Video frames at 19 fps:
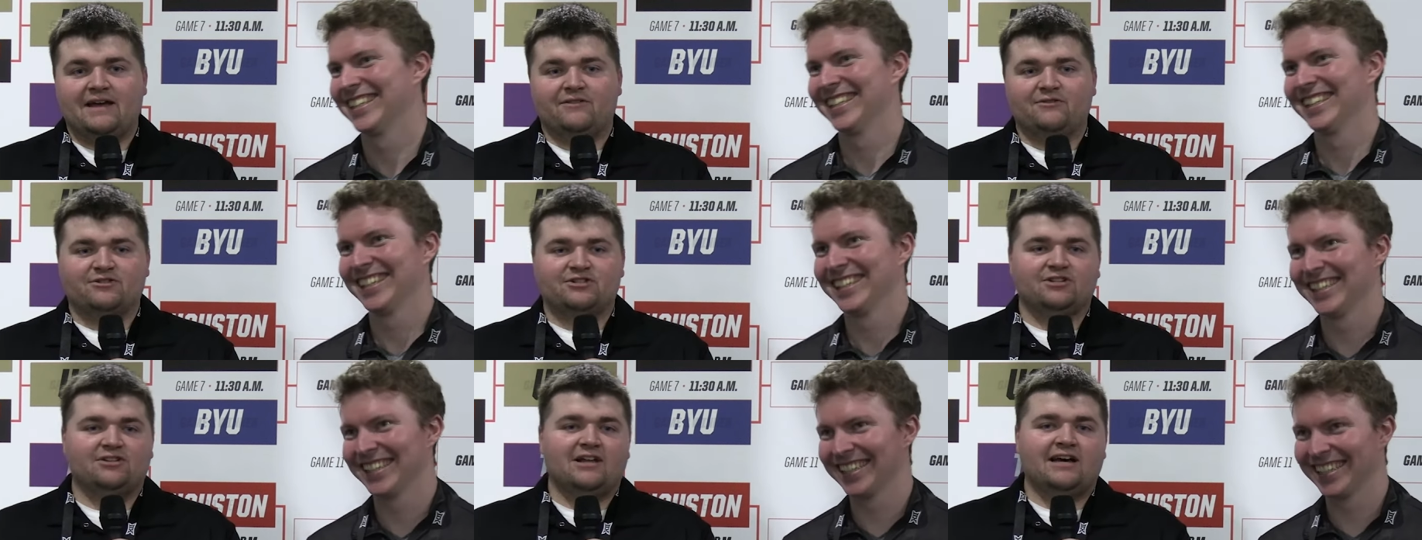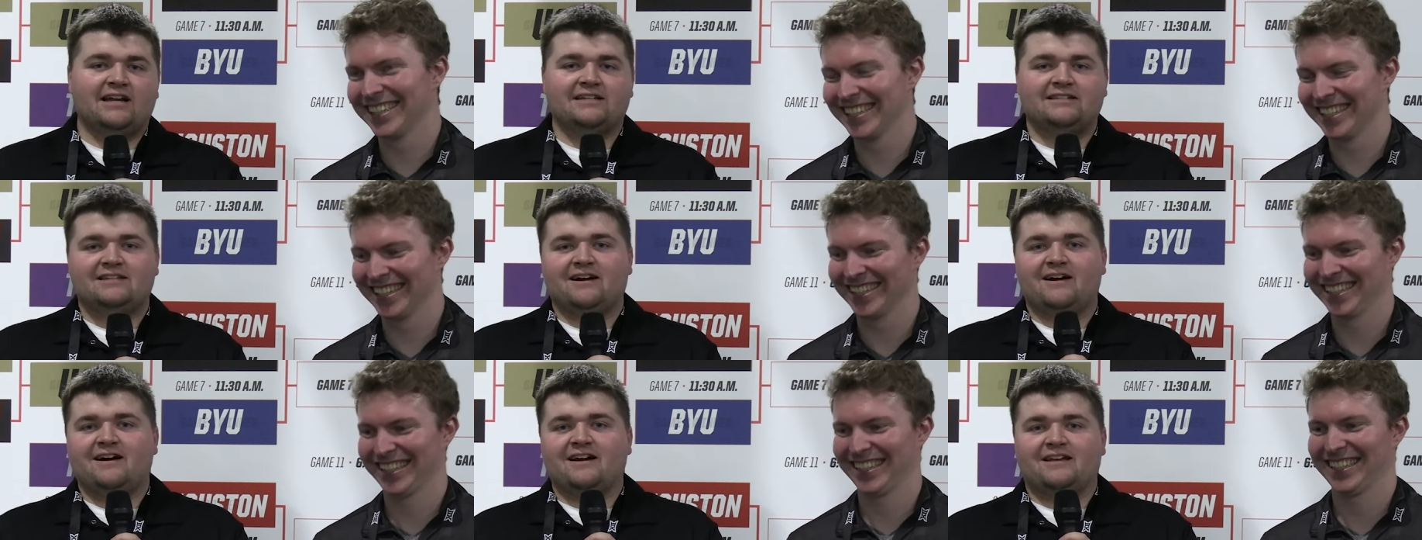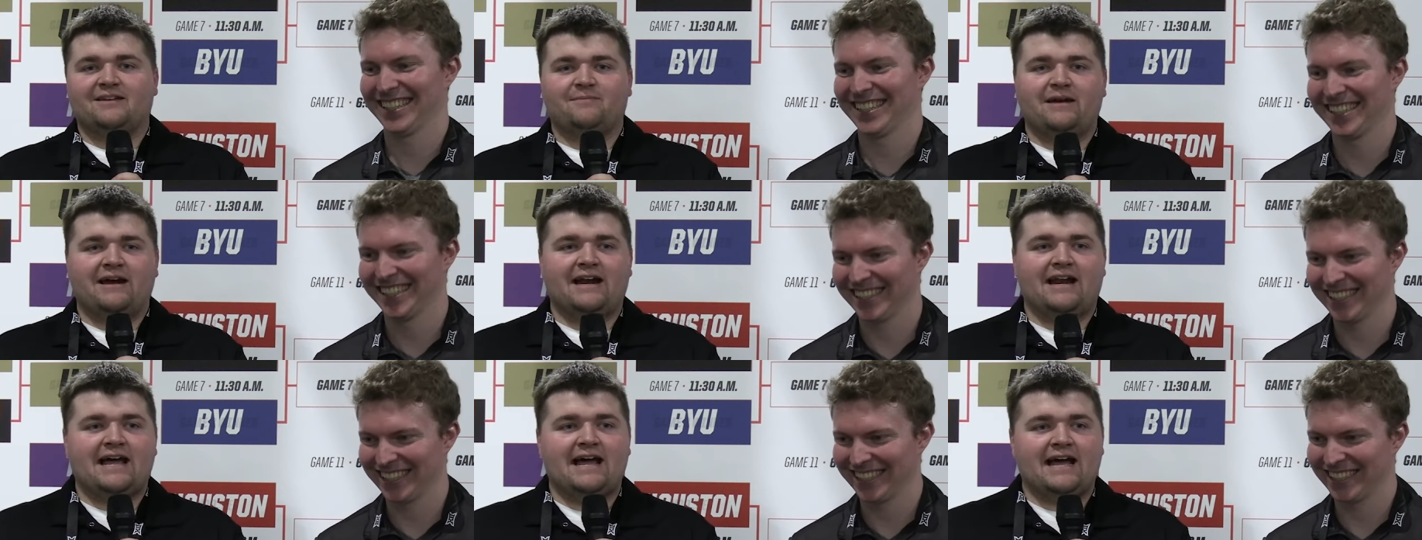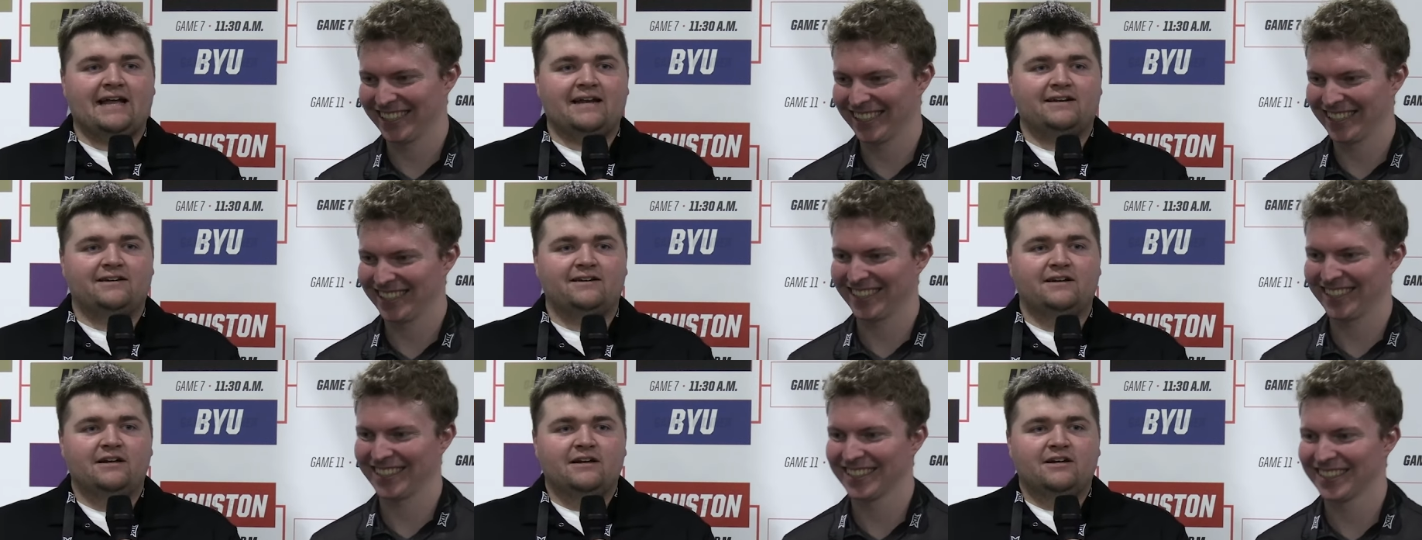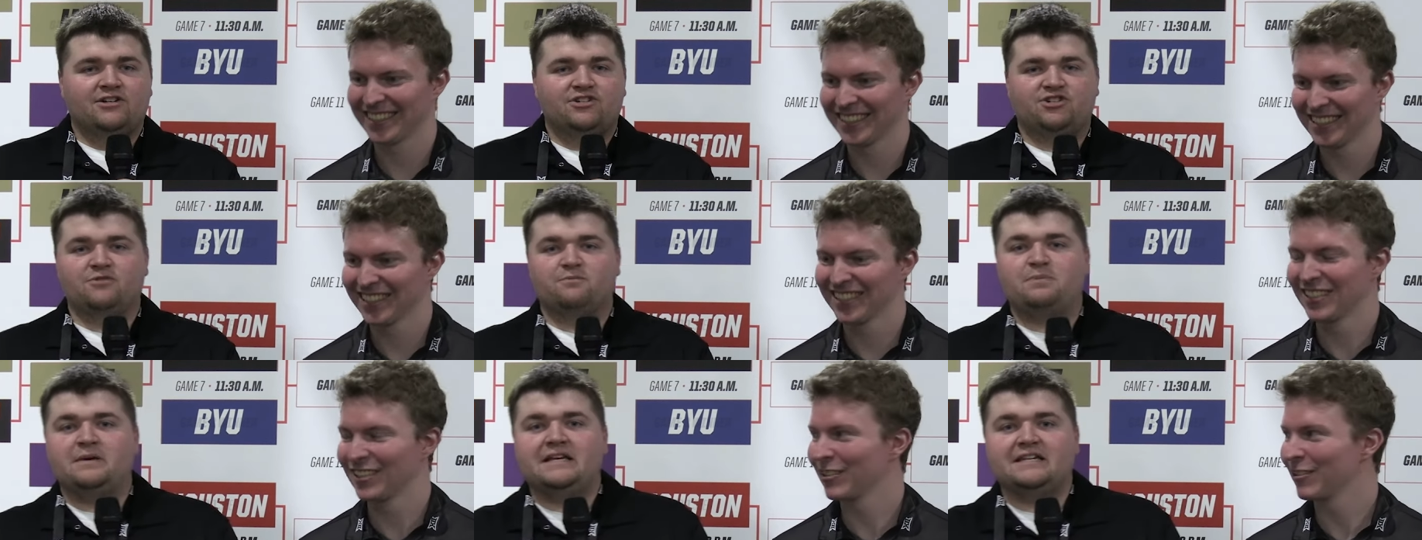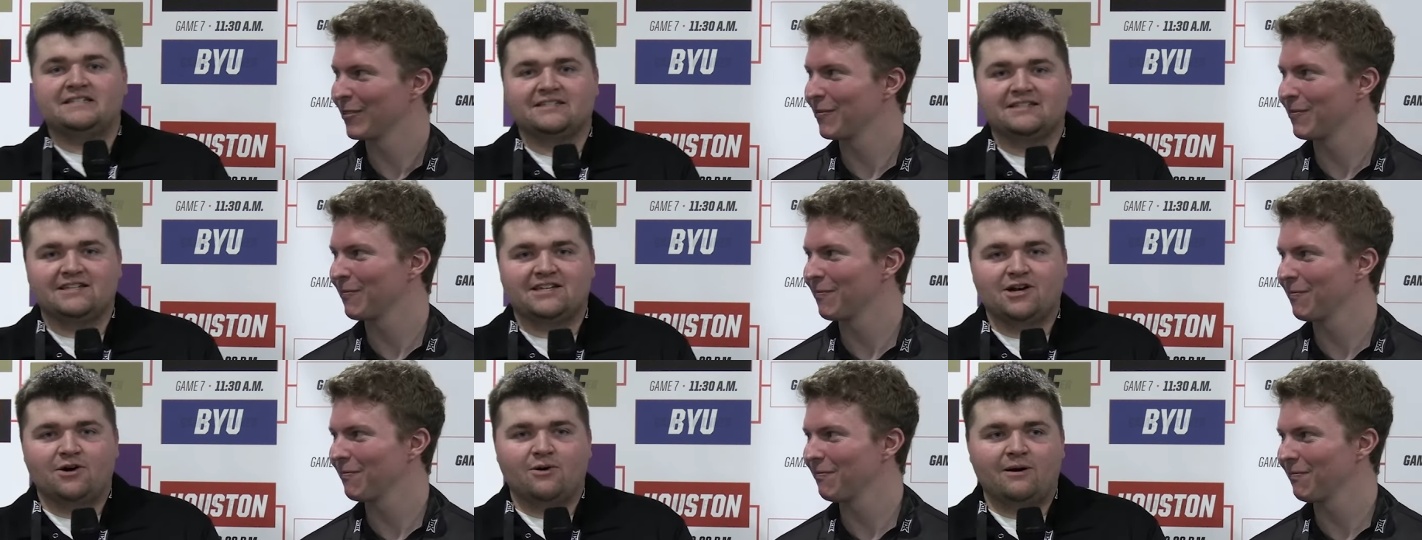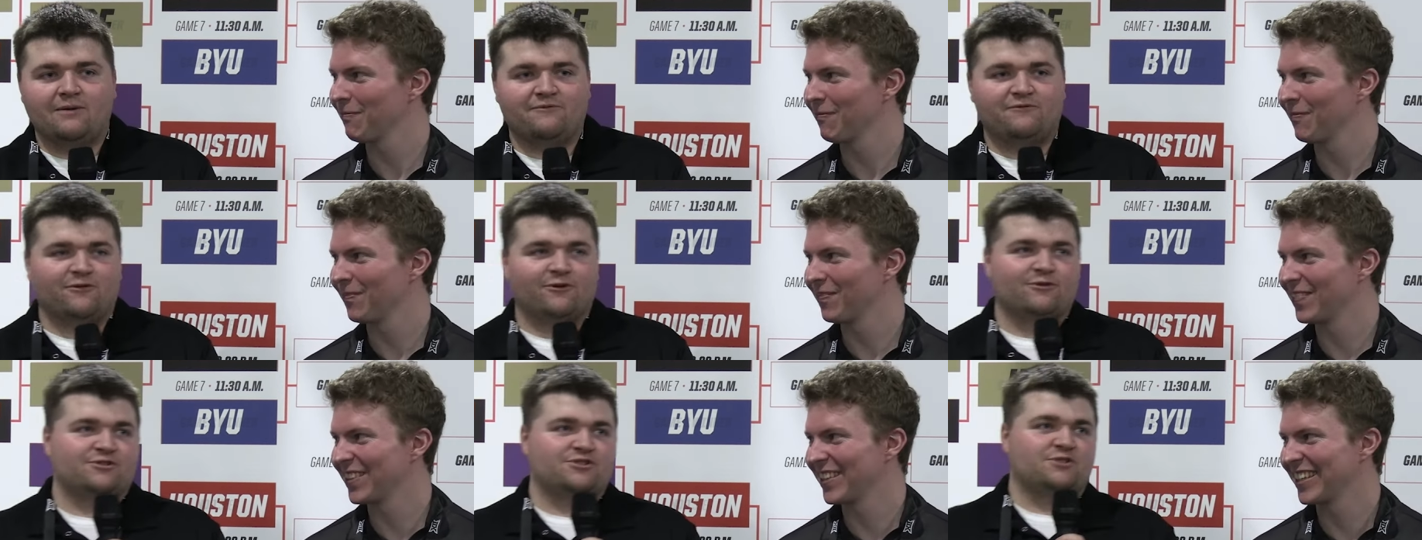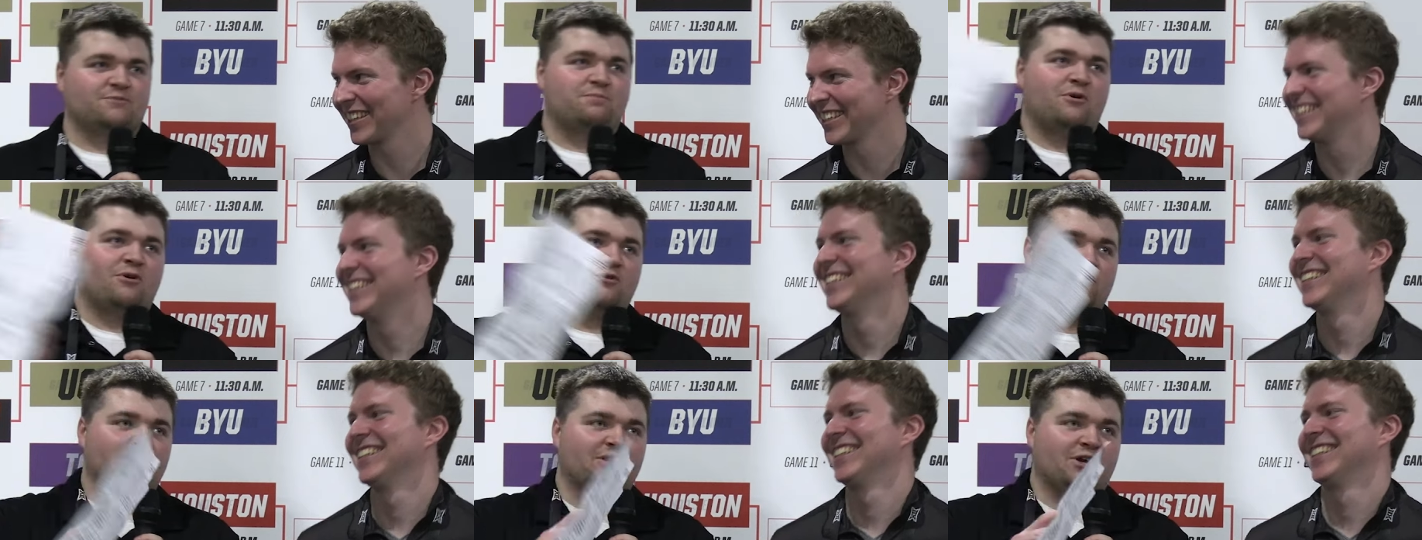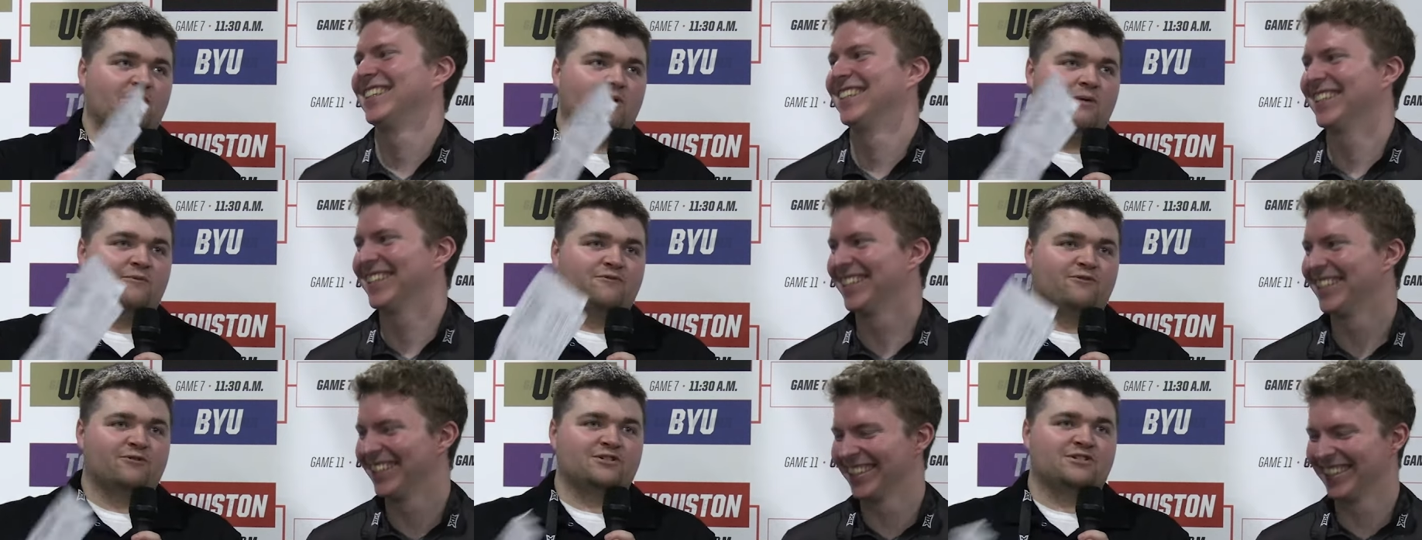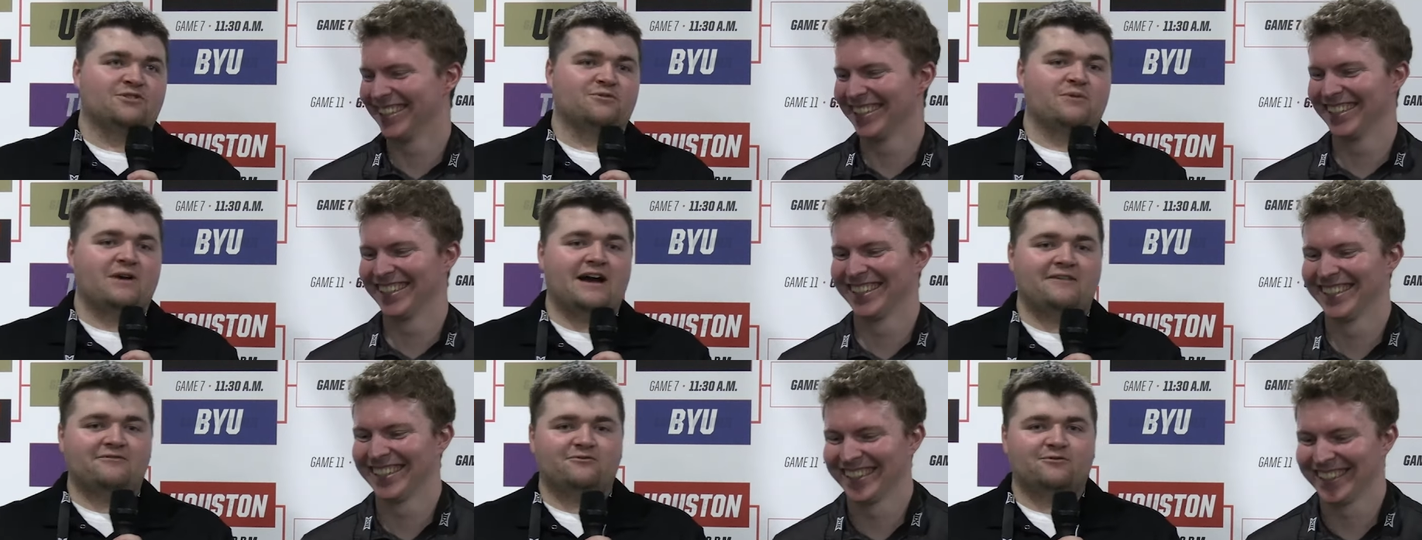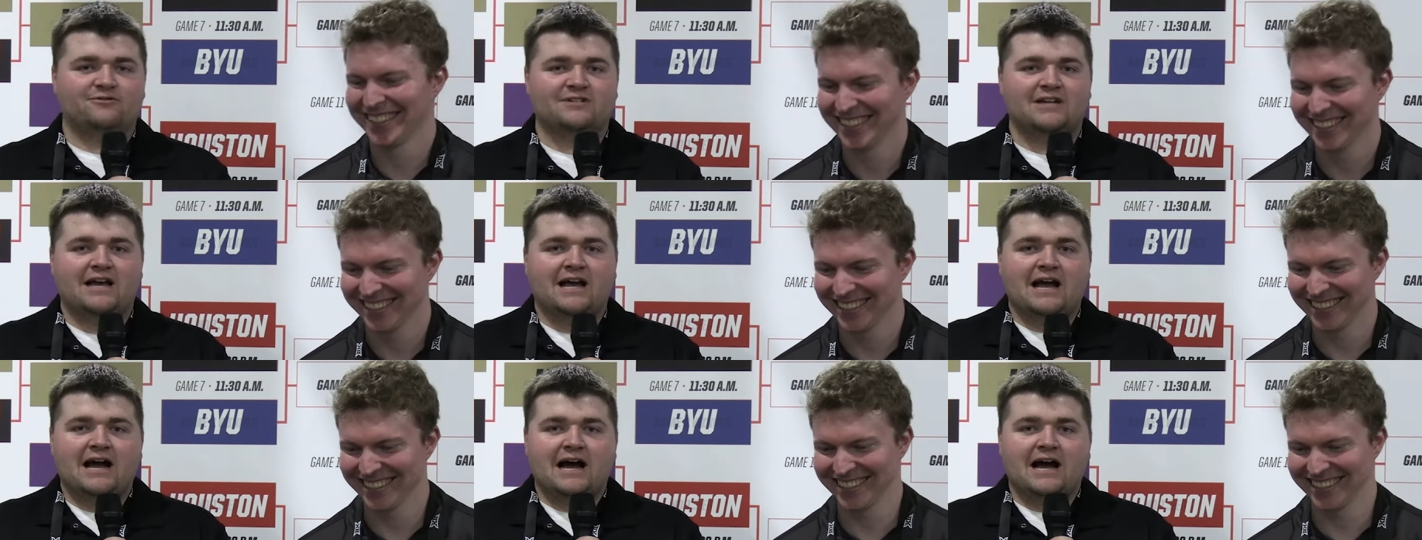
Speaker 1: And there's a lot of talk in Manhattan, should Beasley go up first? Should Poland go up first in the rafters?